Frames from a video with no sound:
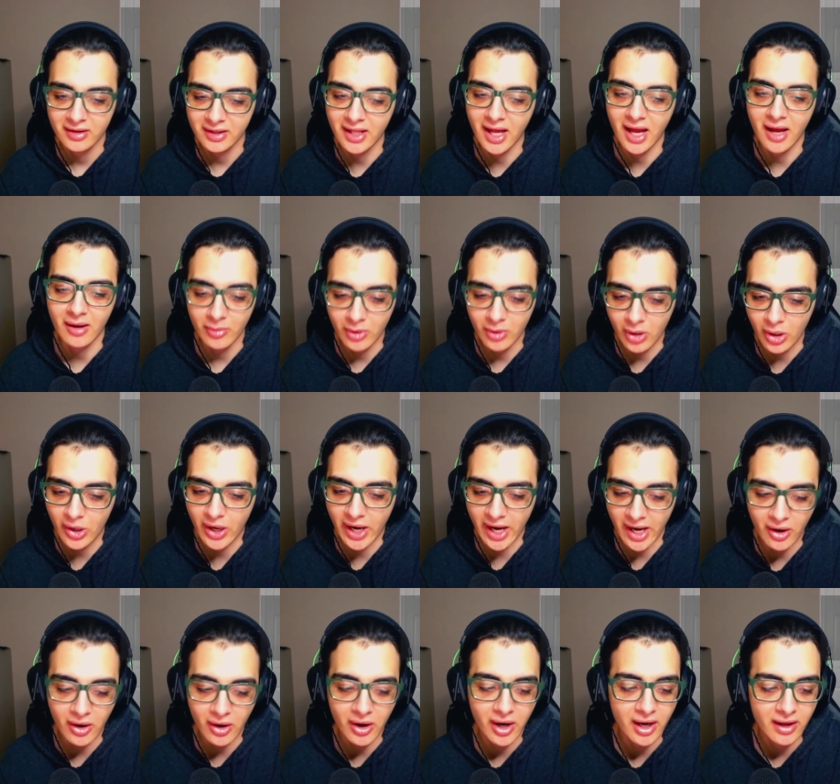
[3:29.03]
yeah, all
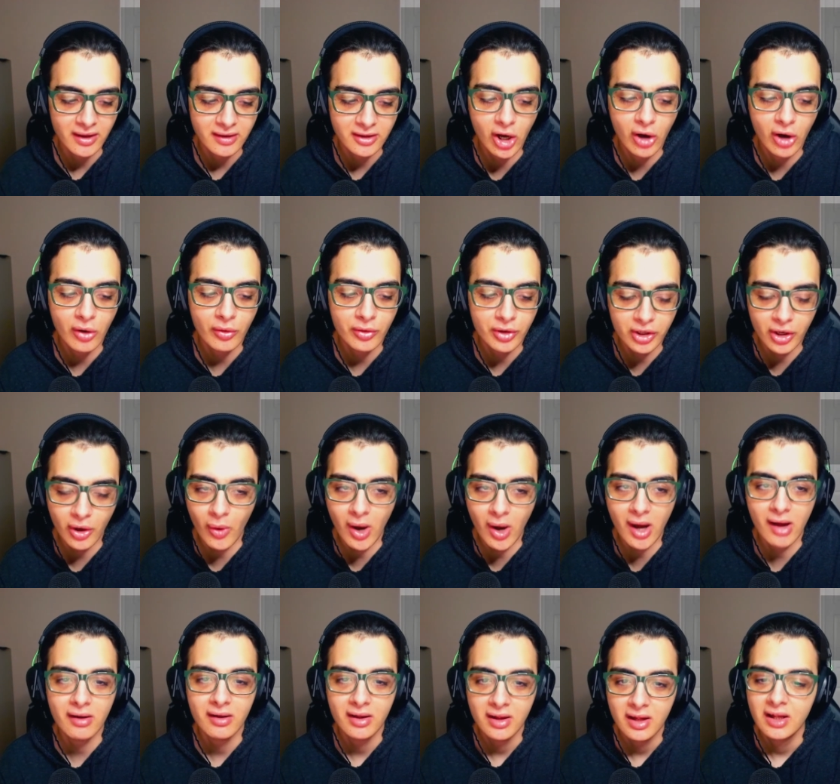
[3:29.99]
right, all right. No, you know
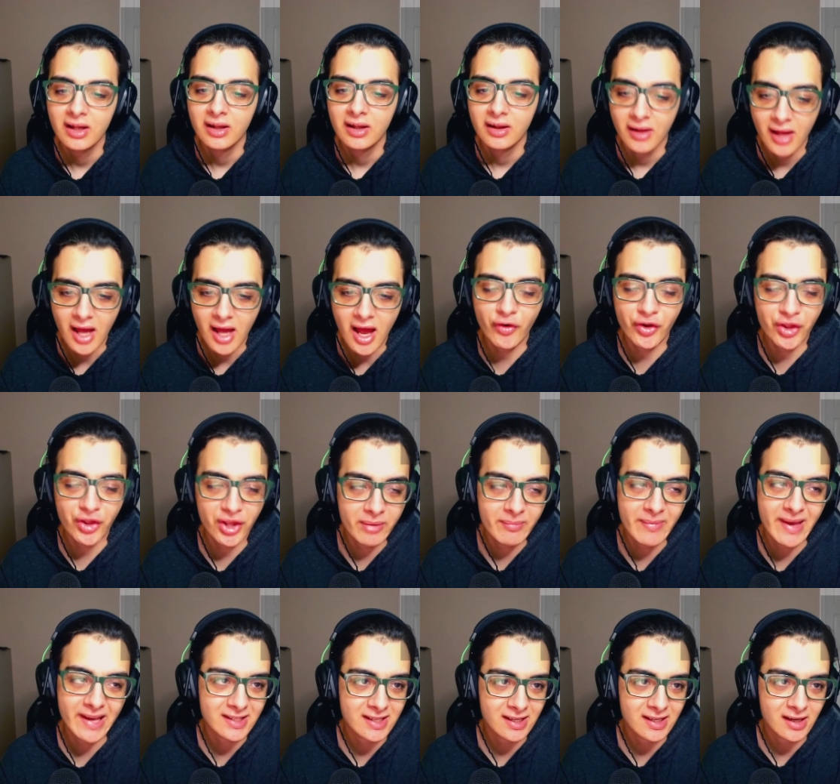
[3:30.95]
what? Everything
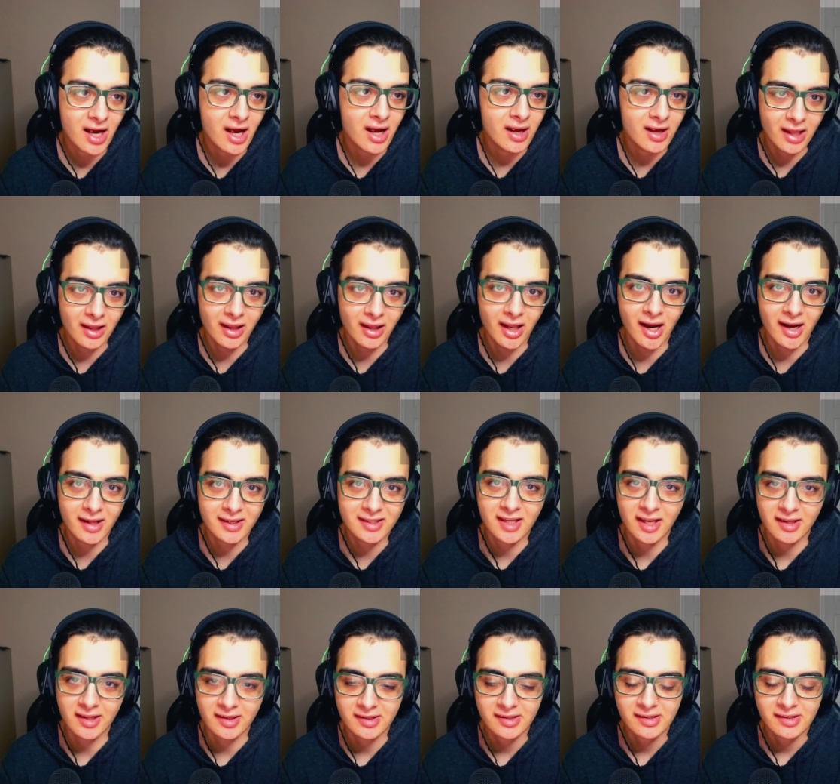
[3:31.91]
makes a lot of
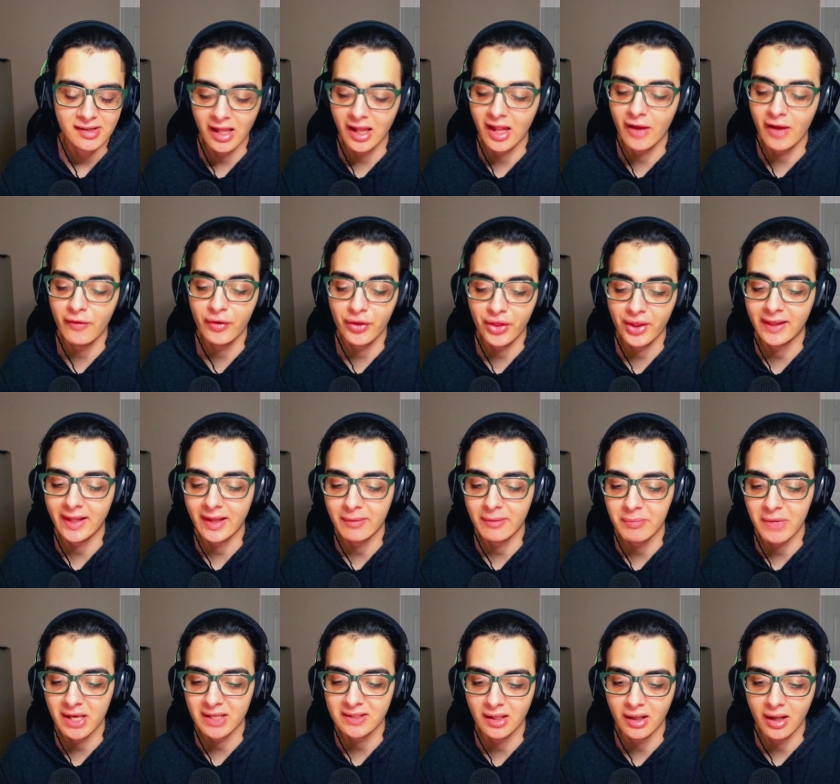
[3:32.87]
sense. Everything that
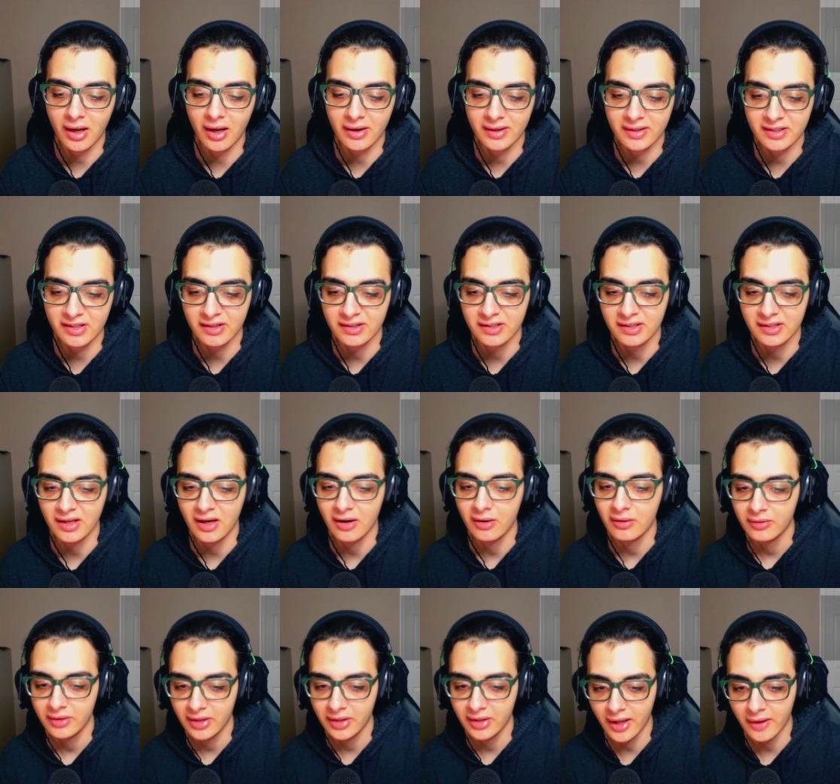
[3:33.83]
makes a lot of sense now.
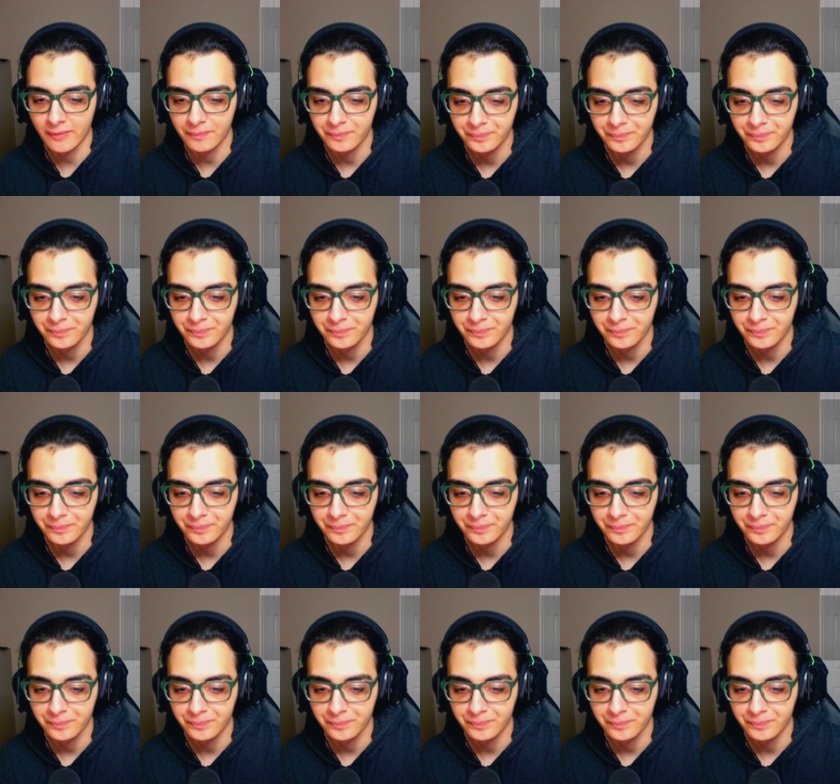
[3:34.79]
Yeah.